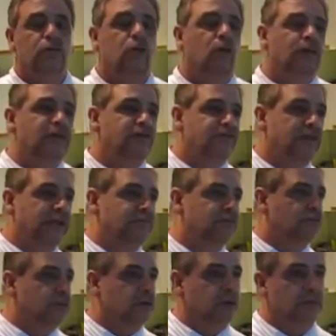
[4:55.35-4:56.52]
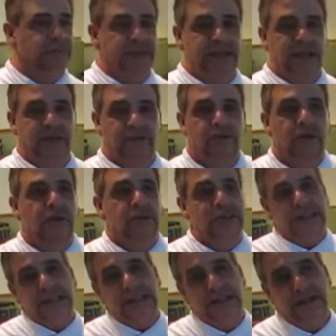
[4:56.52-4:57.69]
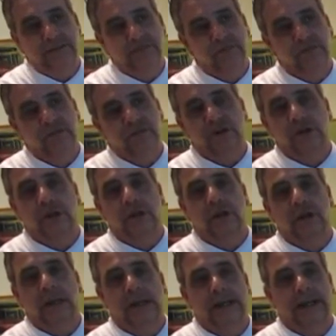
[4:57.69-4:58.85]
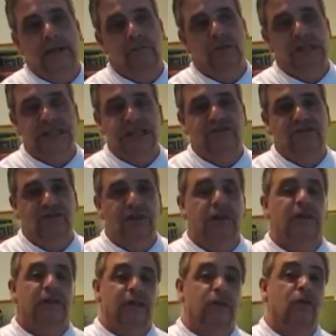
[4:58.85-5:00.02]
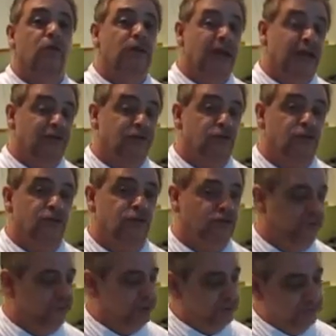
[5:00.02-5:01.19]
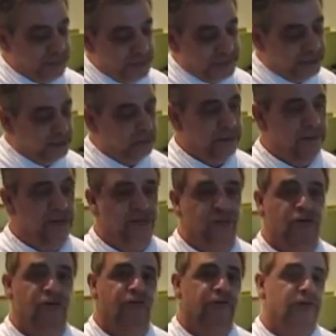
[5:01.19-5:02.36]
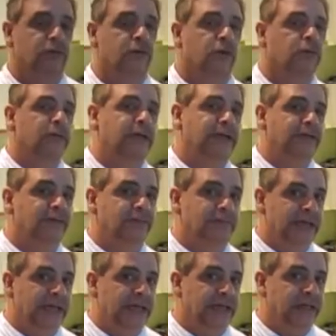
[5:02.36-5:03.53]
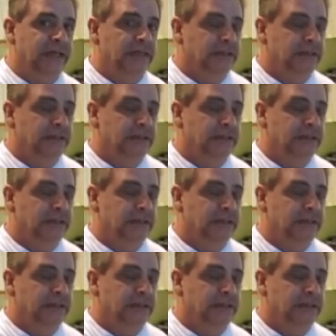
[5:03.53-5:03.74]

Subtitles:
All these flavors will come together. The clams are going to release their own natural juices, combining with the juices that are already in the pan.